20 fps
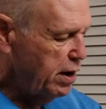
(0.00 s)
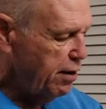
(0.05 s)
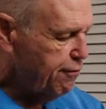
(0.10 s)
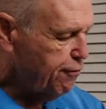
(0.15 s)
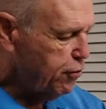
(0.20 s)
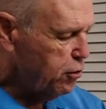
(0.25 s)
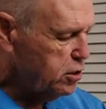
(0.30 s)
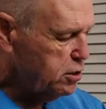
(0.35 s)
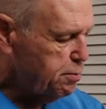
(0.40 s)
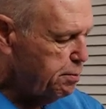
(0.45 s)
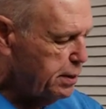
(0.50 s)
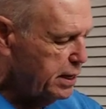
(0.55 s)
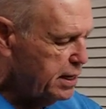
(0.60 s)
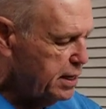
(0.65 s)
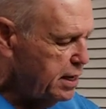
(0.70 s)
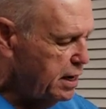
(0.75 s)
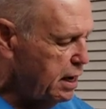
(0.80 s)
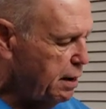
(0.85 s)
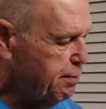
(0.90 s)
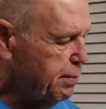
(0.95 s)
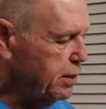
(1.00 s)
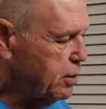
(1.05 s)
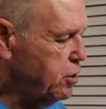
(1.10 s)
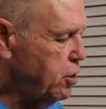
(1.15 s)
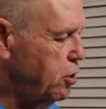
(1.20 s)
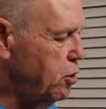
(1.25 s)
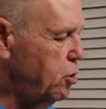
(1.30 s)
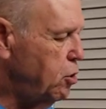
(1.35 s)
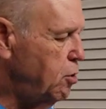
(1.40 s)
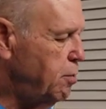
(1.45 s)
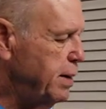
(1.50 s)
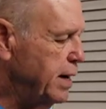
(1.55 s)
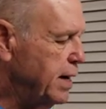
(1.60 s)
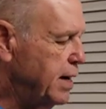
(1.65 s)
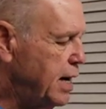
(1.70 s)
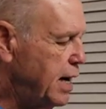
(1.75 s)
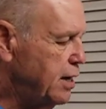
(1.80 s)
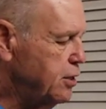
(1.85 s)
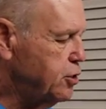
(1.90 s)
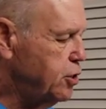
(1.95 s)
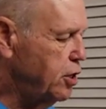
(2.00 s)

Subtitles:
I first picked it up, I thought, oh my gosh,